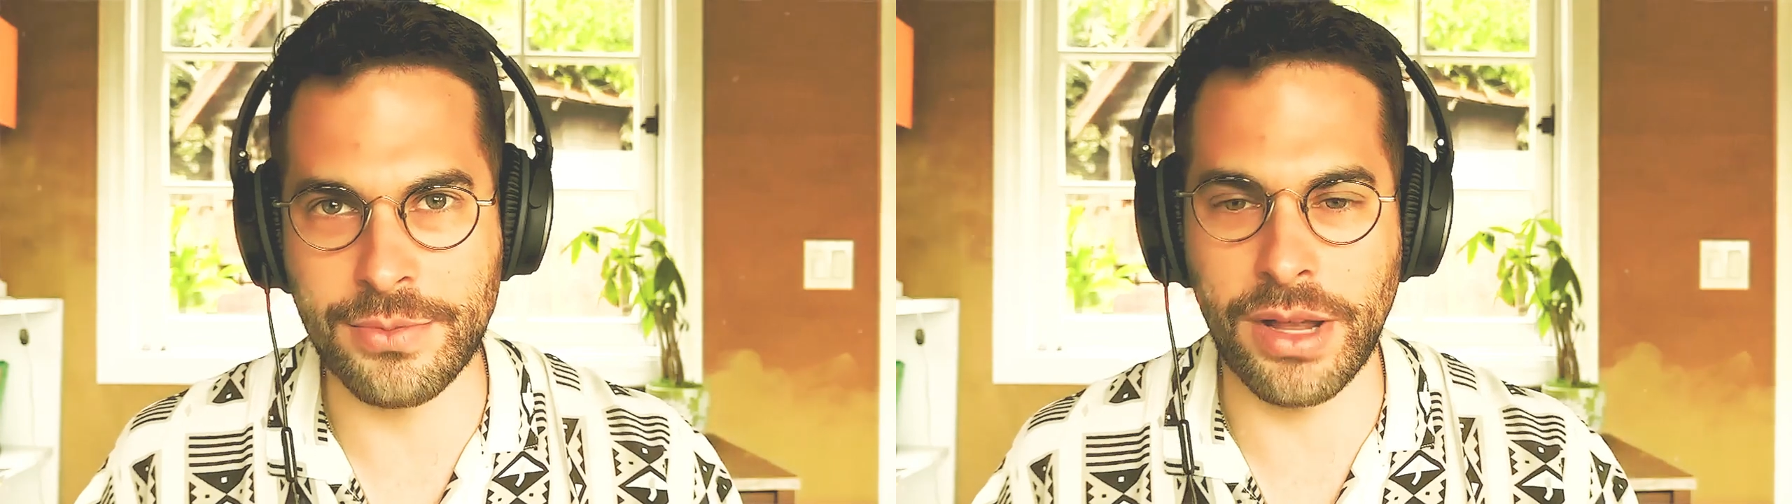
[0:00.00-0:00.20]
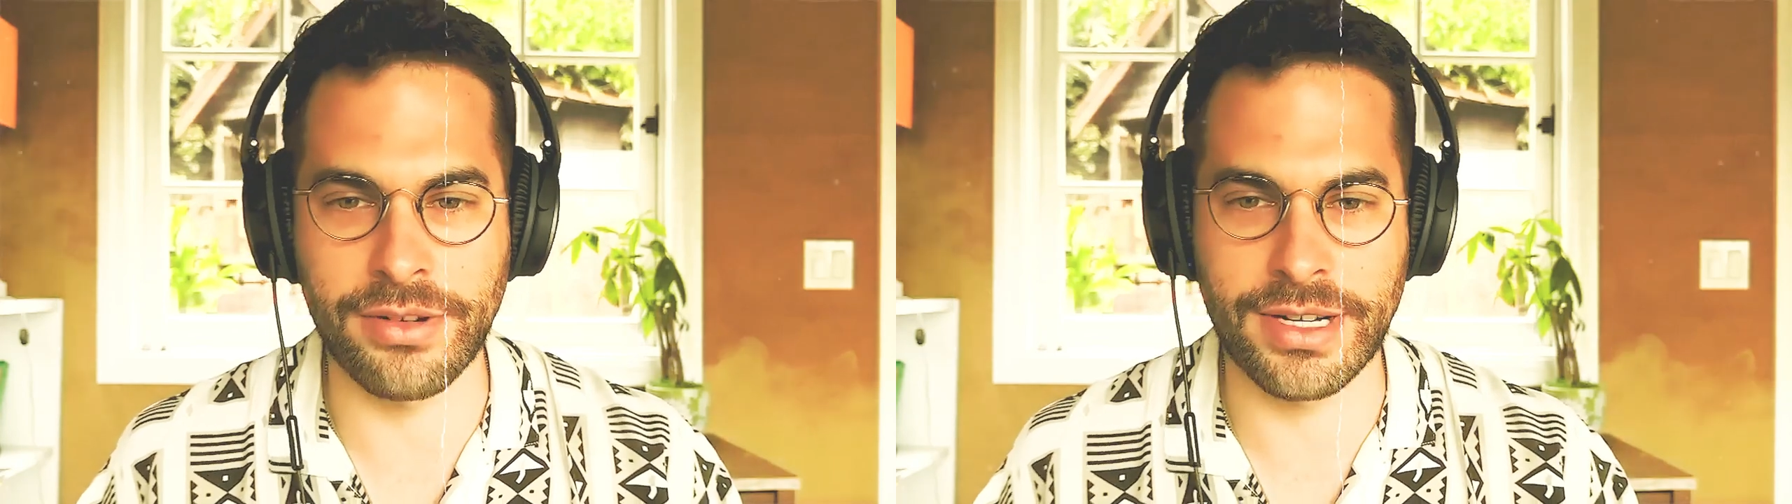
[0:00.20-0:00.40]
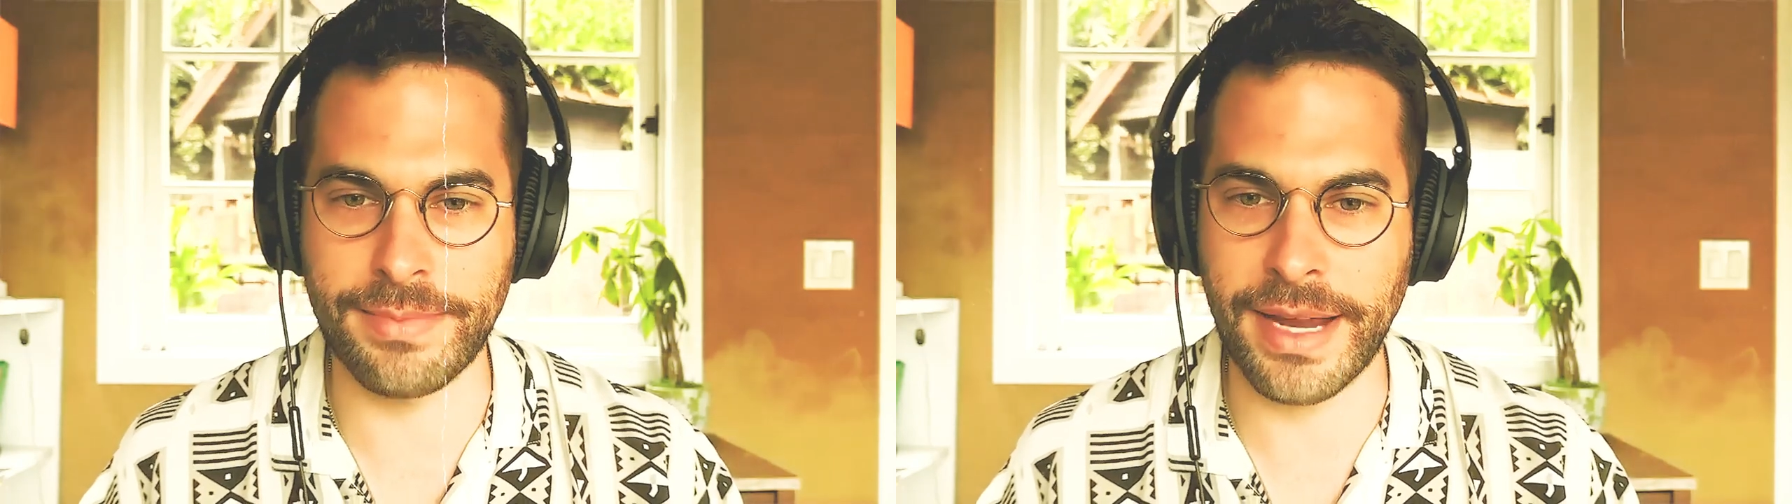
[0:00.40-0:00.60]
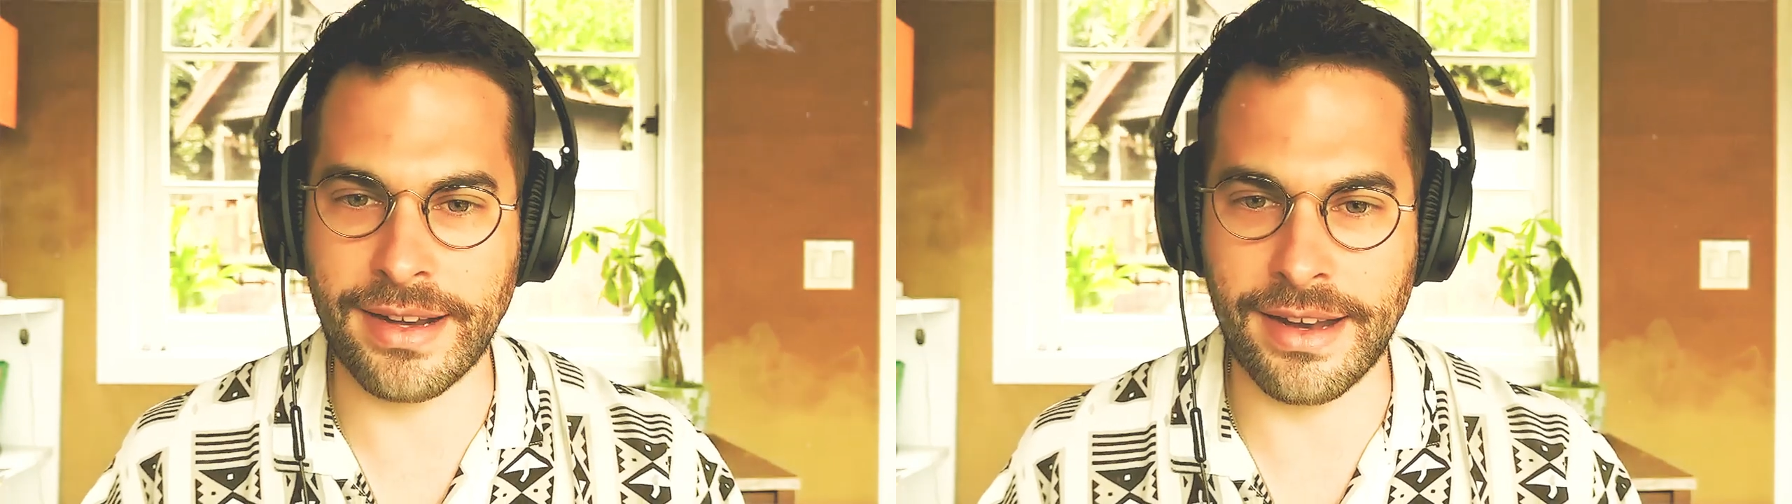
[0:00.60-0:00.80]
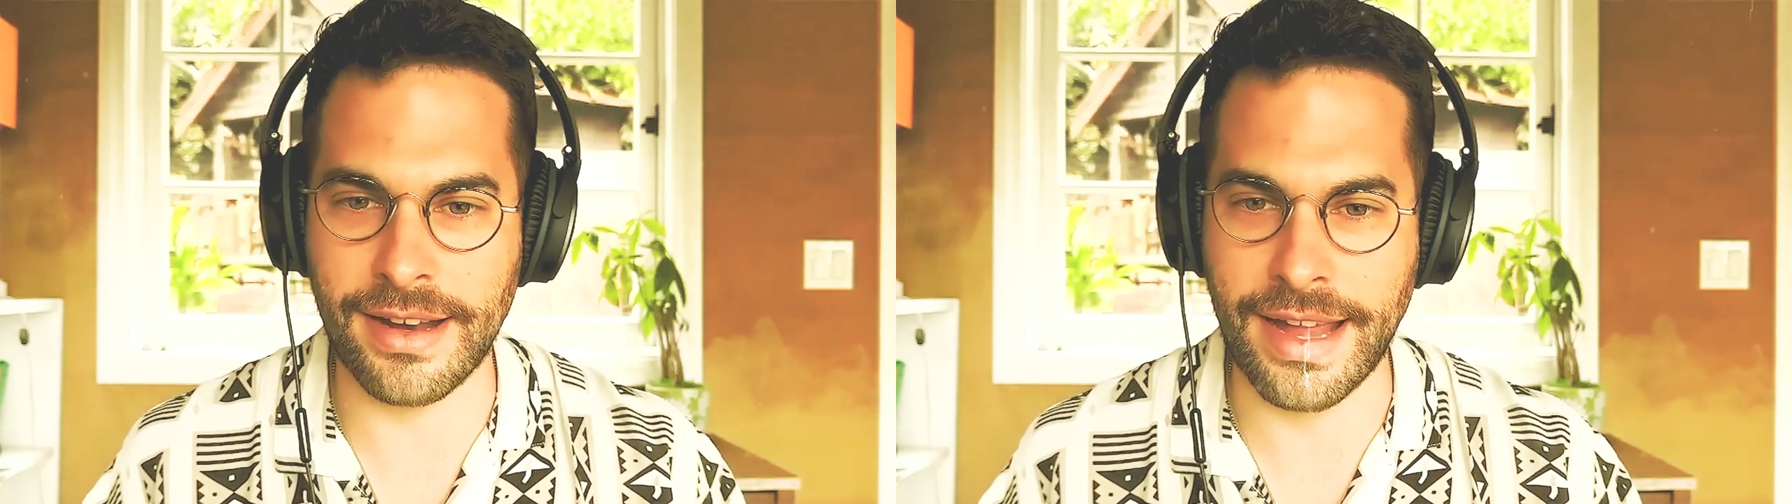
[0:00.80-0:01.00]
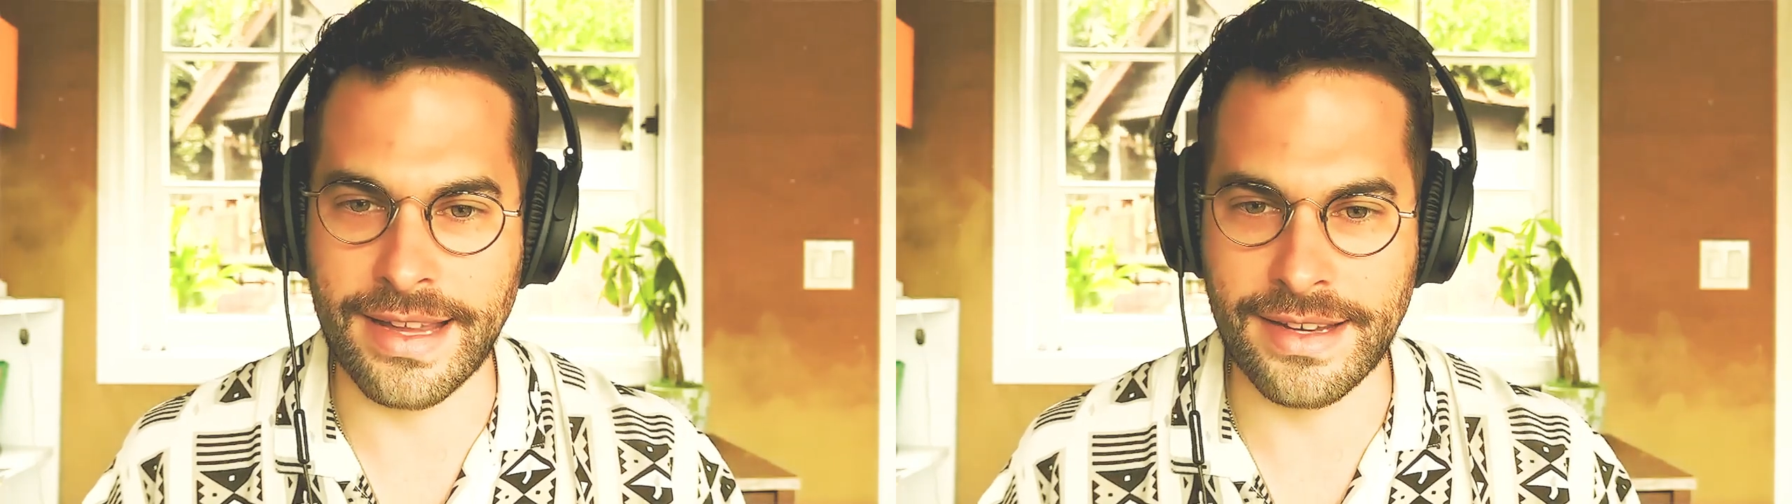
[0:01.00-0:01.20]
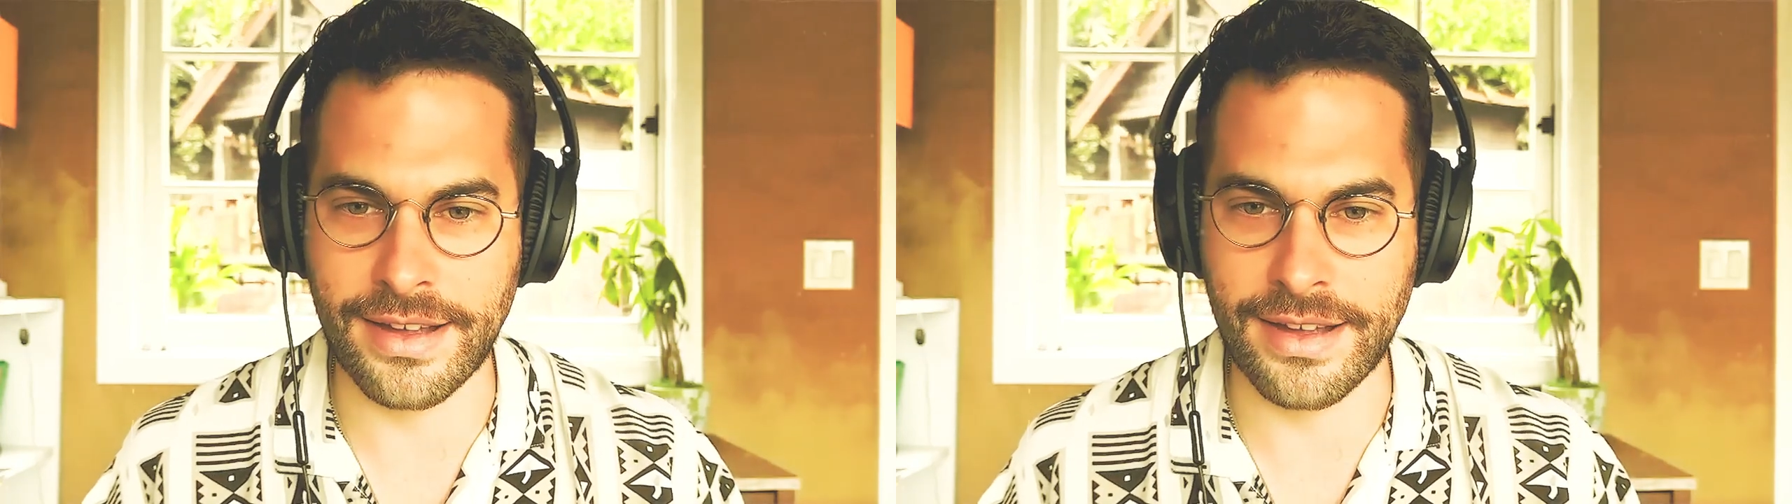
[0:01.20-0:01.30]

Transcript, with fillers: well respected as an